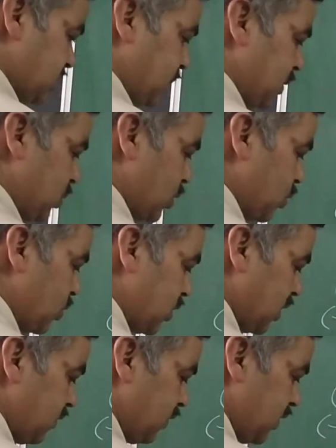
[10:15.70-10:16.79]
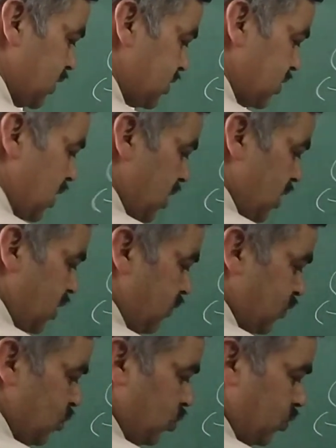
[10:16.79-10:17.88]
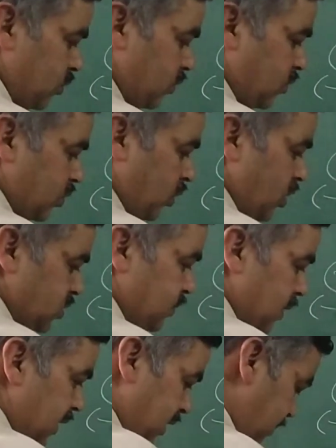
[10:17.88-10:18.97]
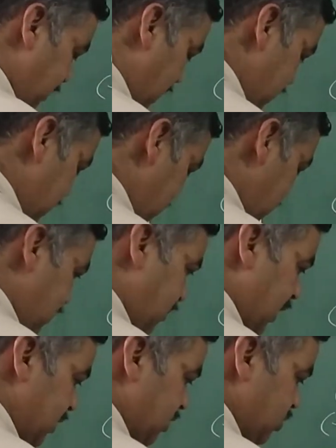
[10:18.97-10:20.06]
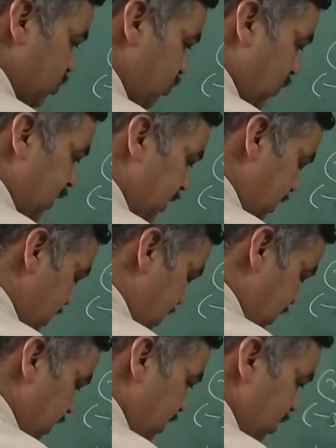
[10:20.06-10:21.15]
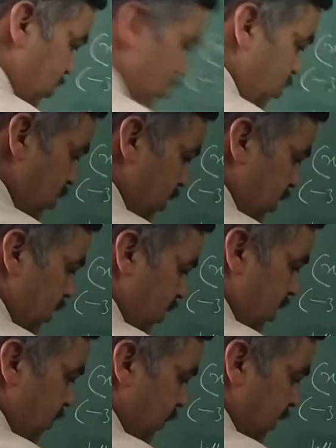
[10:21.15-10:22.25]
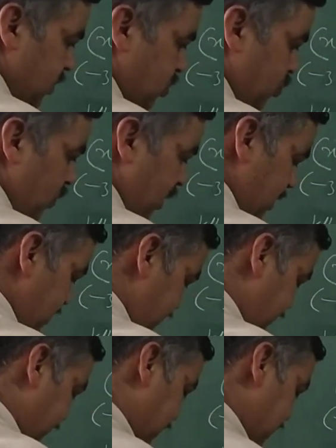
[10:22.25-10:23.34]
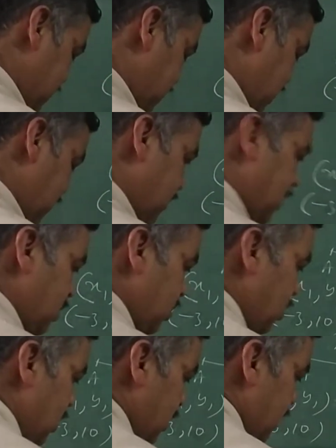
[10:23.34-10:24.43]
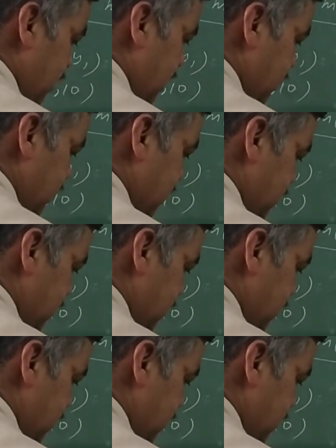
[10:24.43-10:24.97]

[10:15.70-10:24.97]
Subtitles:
per your own convenience. If you cross multiply, minus 1 into k plus 1 is equal to, this is